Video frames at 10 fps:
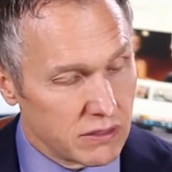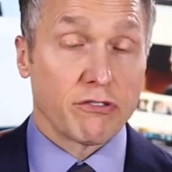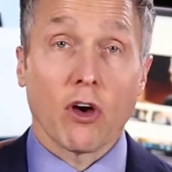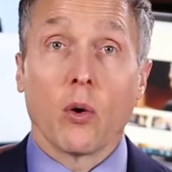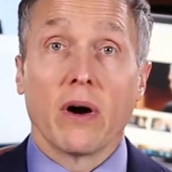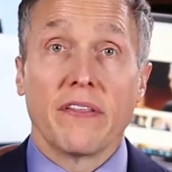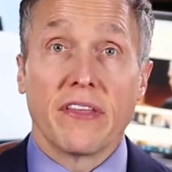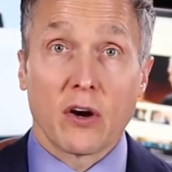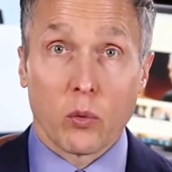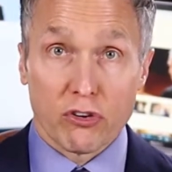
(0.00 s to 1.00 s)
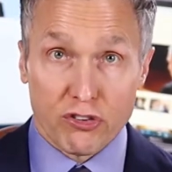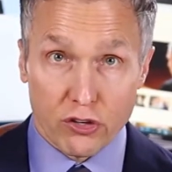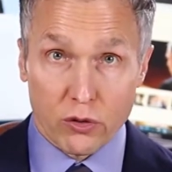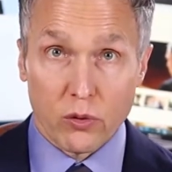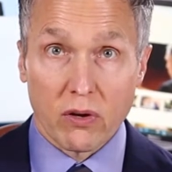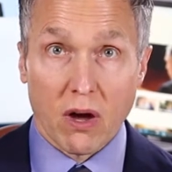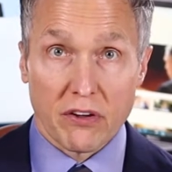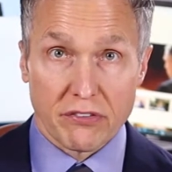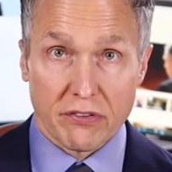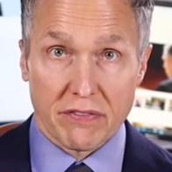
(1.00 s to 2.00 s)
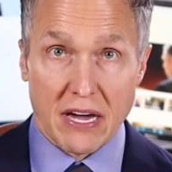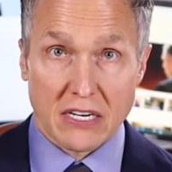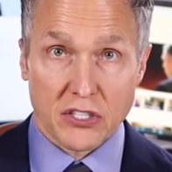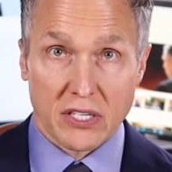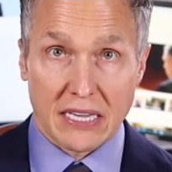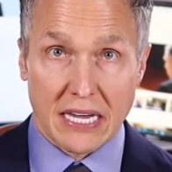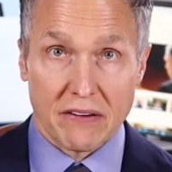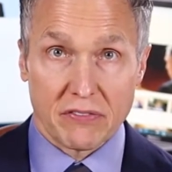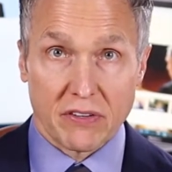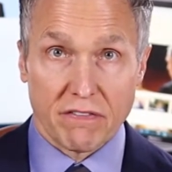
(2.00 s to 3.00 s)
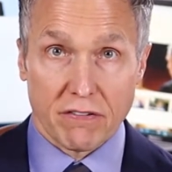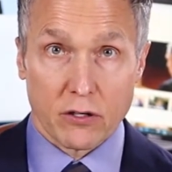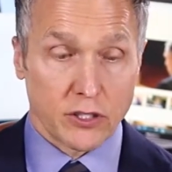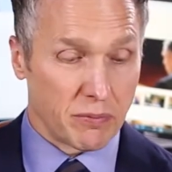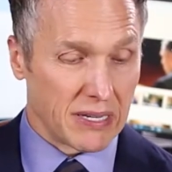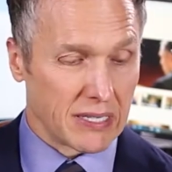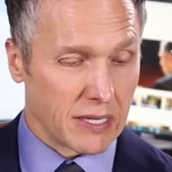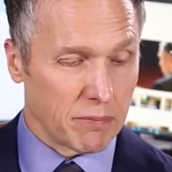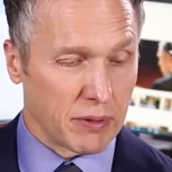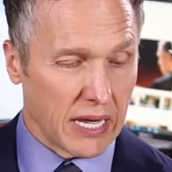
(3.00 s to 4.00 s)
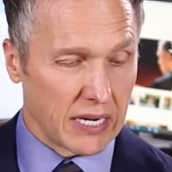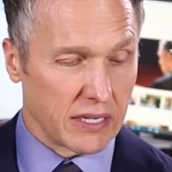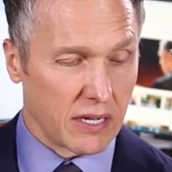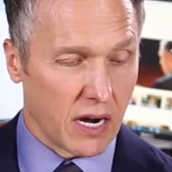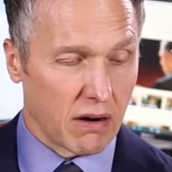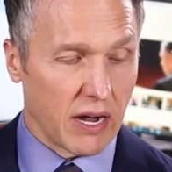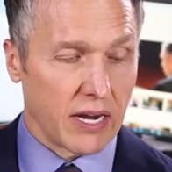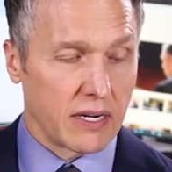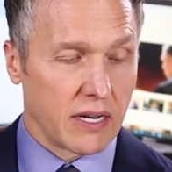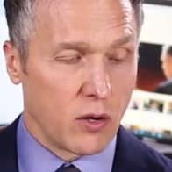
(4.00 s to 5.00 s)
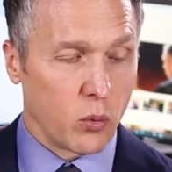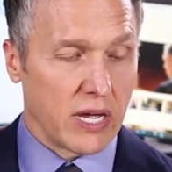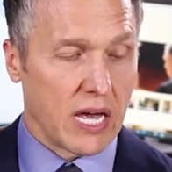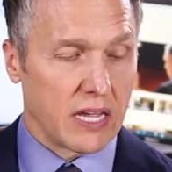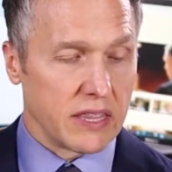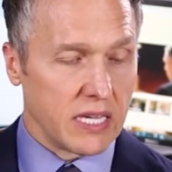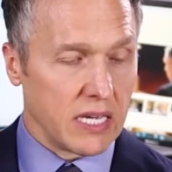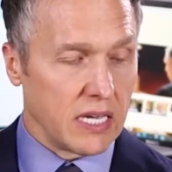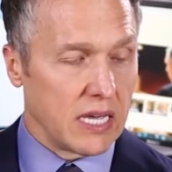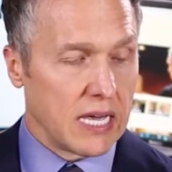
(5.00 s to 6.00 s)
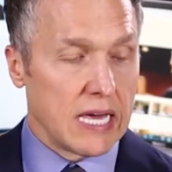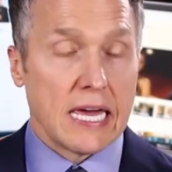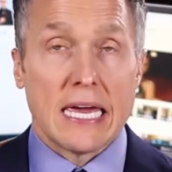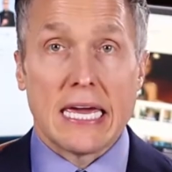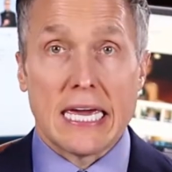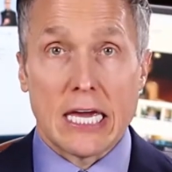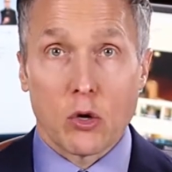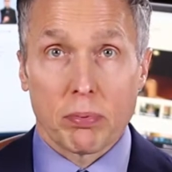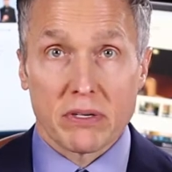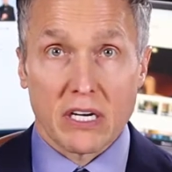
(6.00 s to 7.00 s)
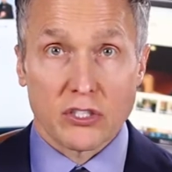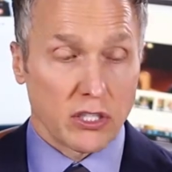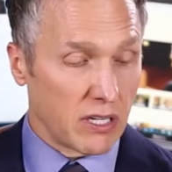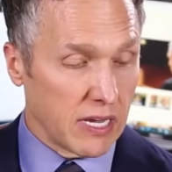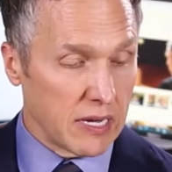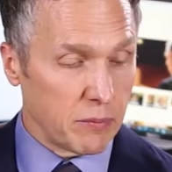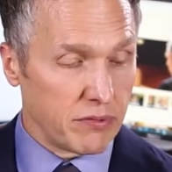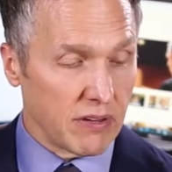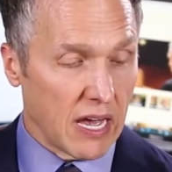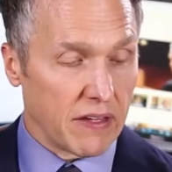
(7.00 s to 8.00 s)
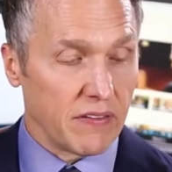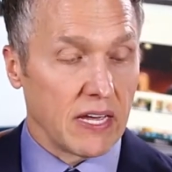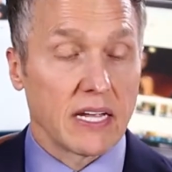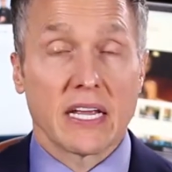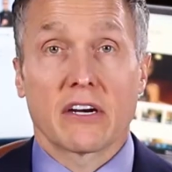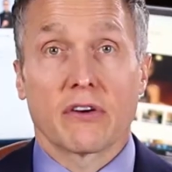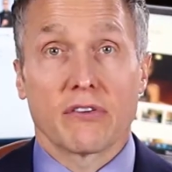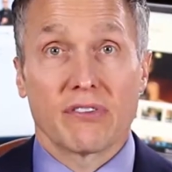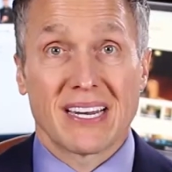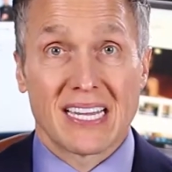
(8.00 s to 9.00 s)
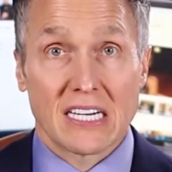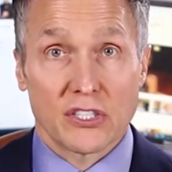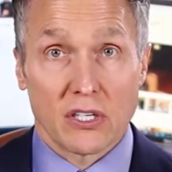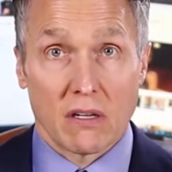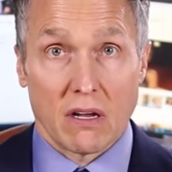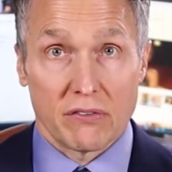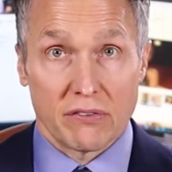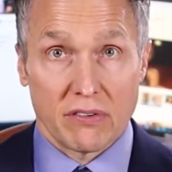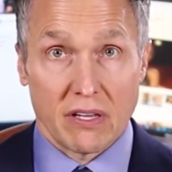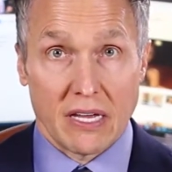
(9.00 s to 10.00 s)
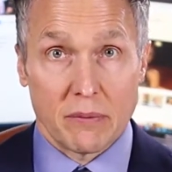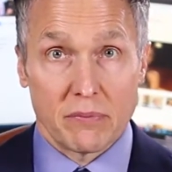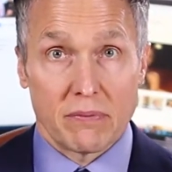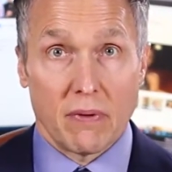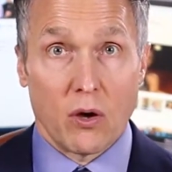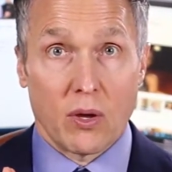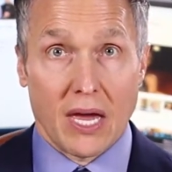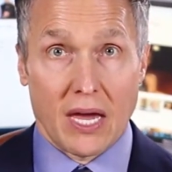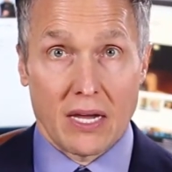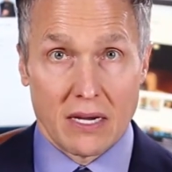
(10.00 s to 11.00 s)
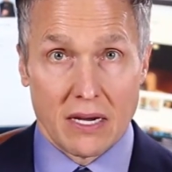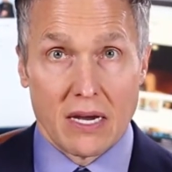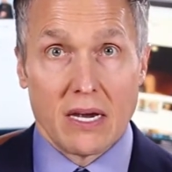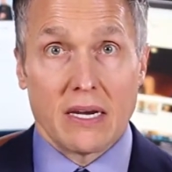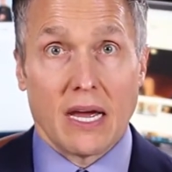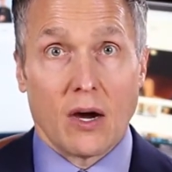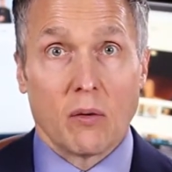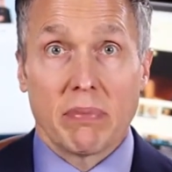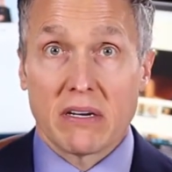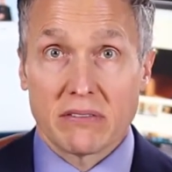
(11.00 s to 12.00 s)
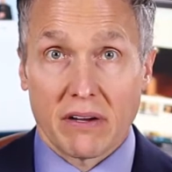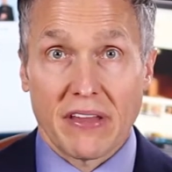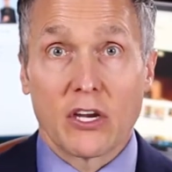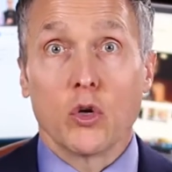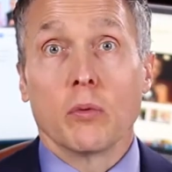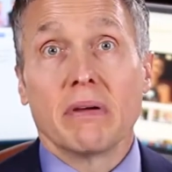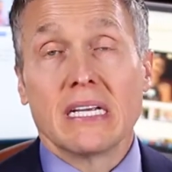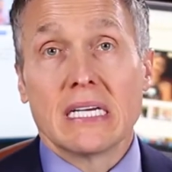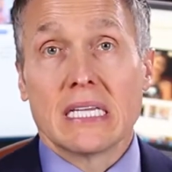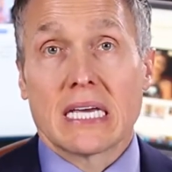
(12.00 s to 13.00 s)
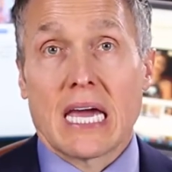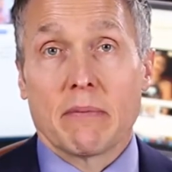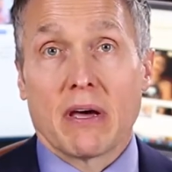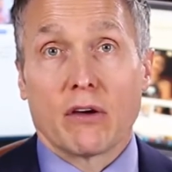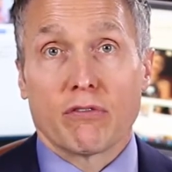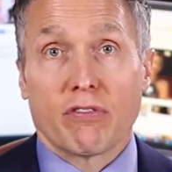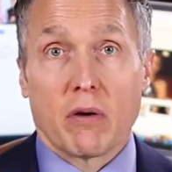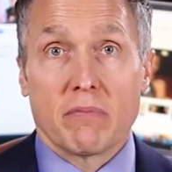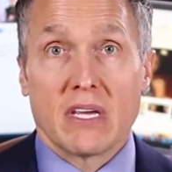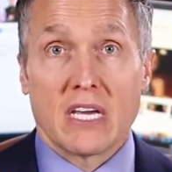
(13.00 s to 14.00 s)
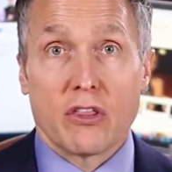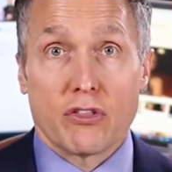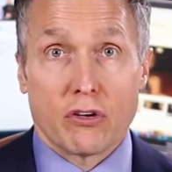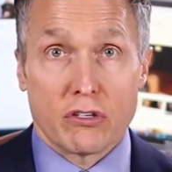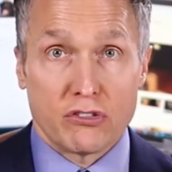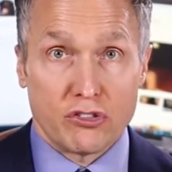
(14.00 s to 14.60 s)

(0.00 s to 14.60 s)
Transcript: So there were two causes of action left in the first amended complaint. All right, we had the equal protection claims and the electors and election clauses claims. Okay, now based on that new opinion that came out from the Third